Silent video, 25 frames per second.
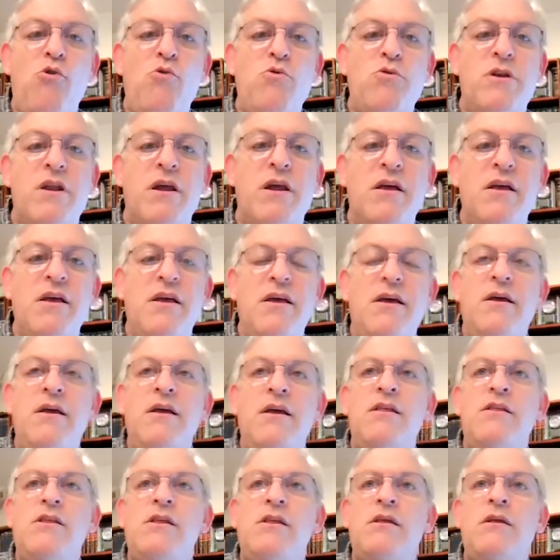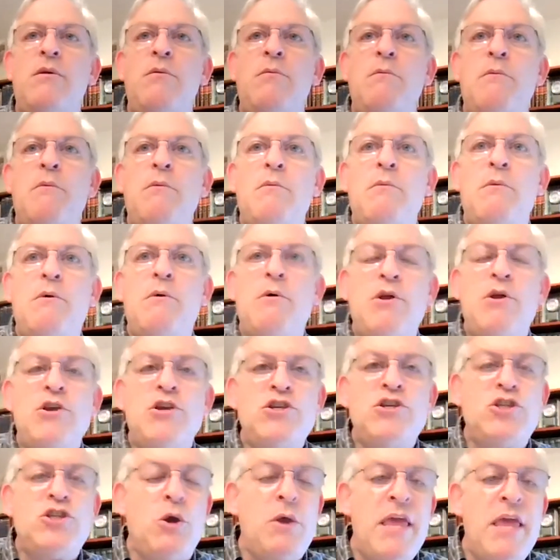Gaon.
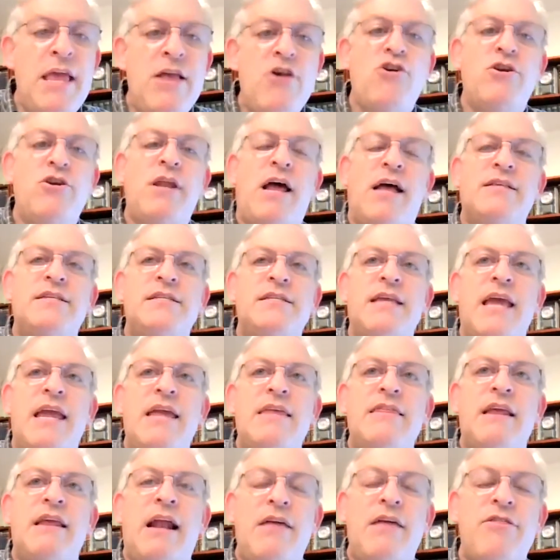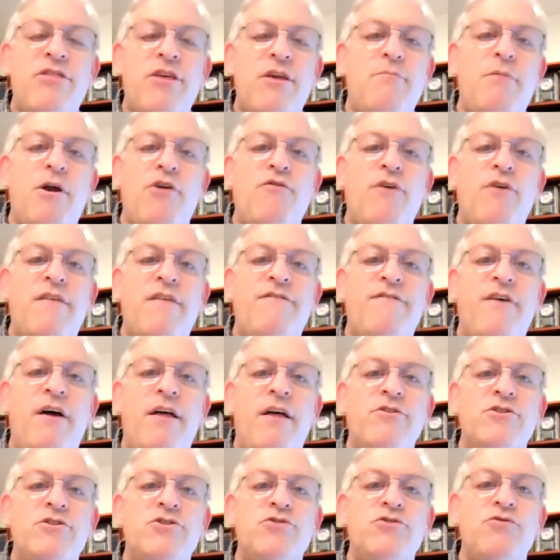So he could not say that I think my
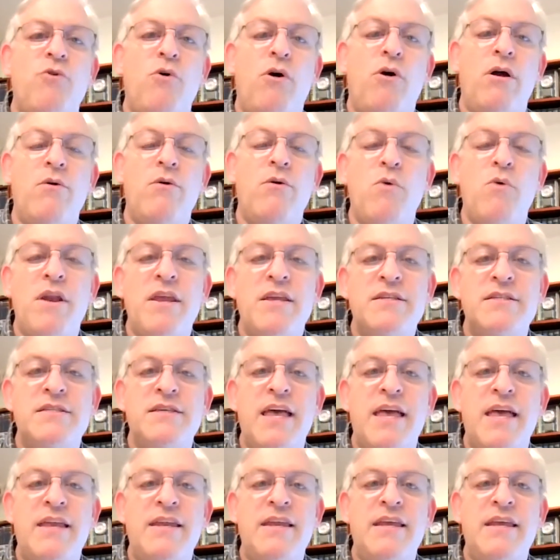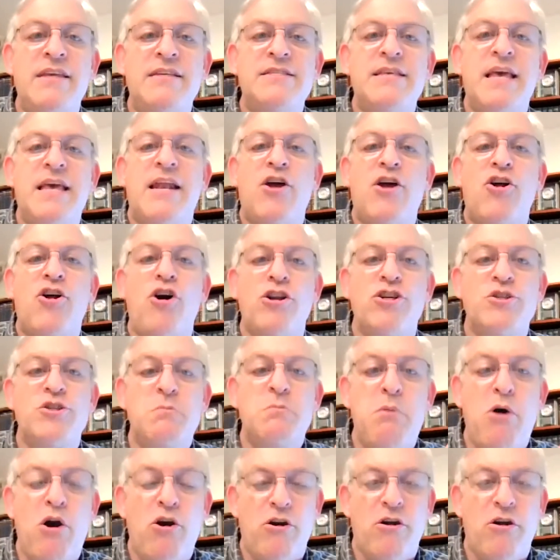grandfather is wrong. What he said is that
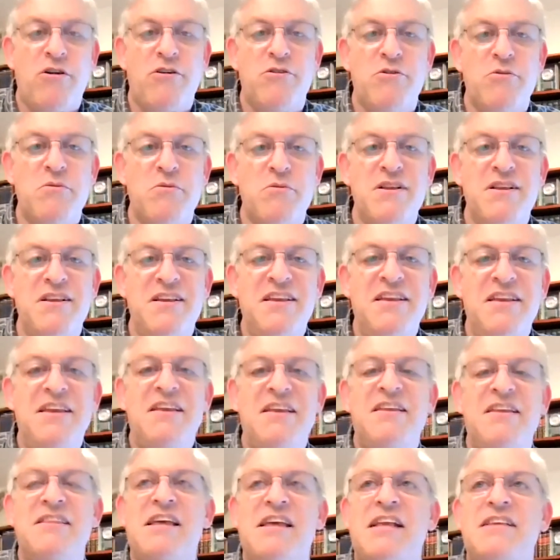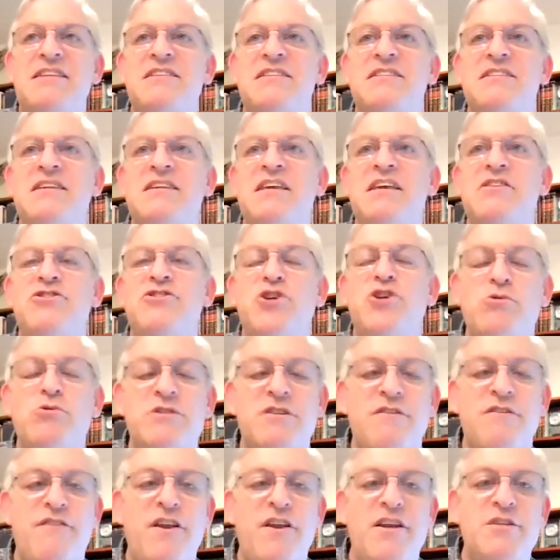Hakadosh Baruch Hu that's the
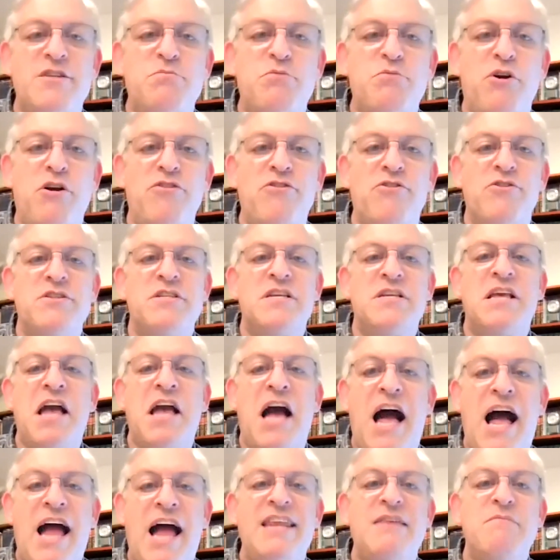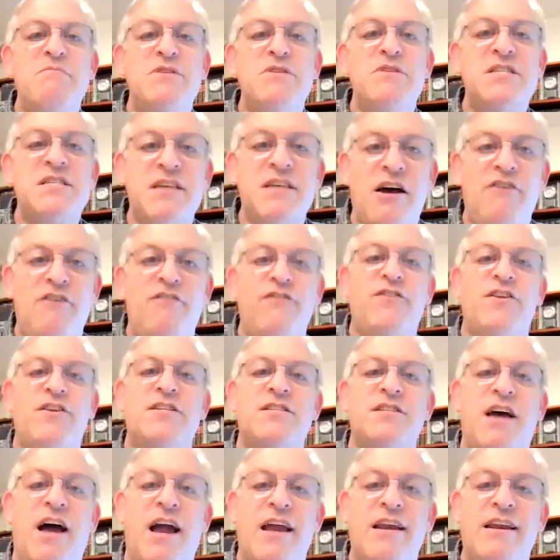Joseph and his brothers. God himself
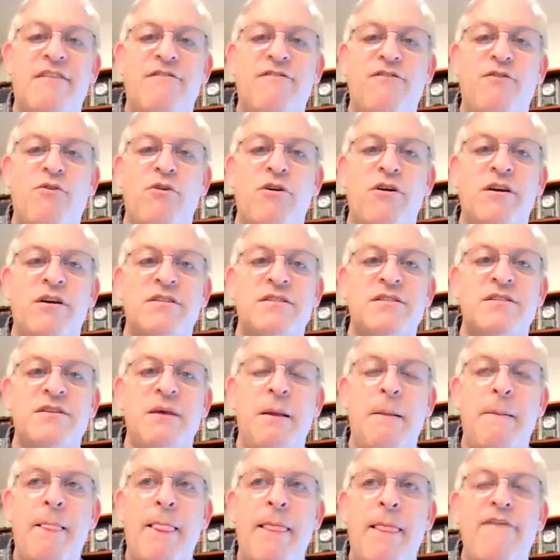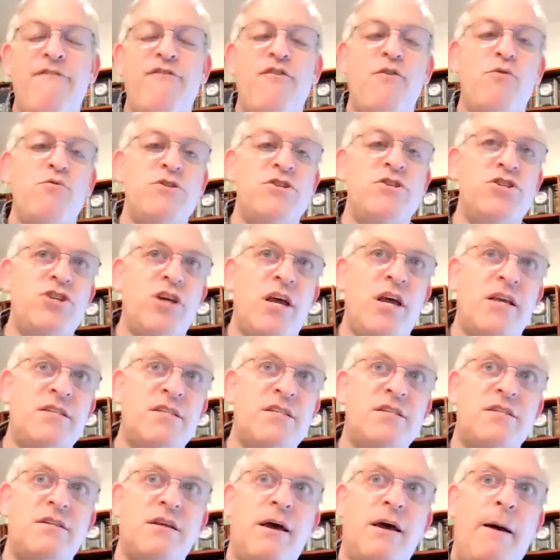decided for us. If it was
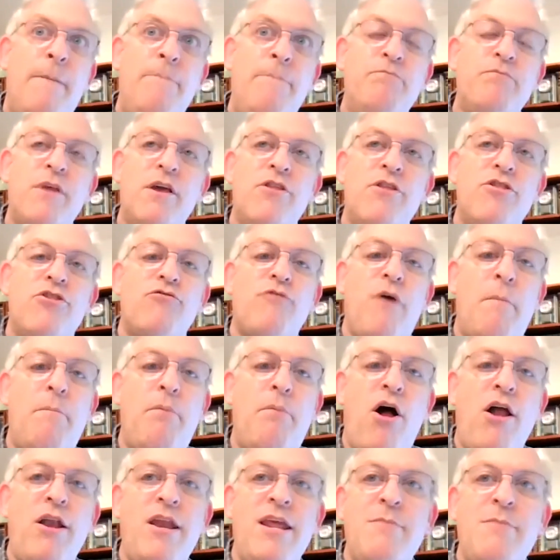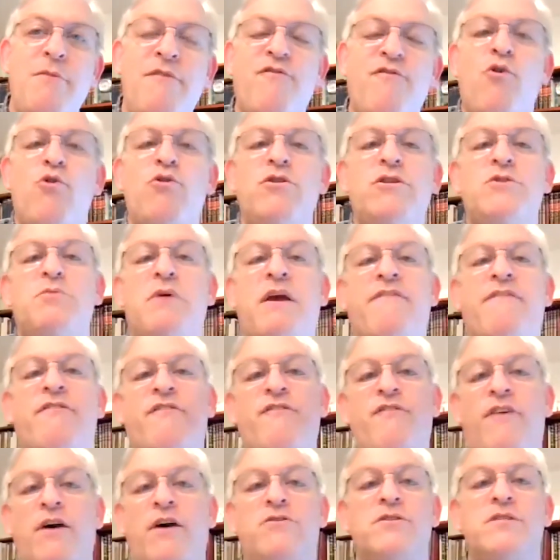just um, the Rabbanim, of course we
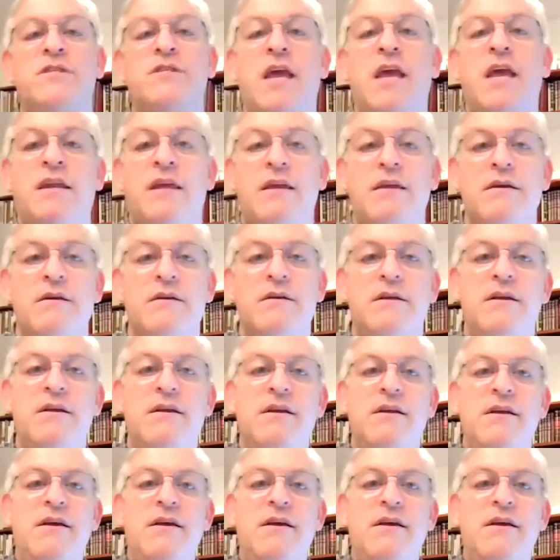have to follow Zaidi.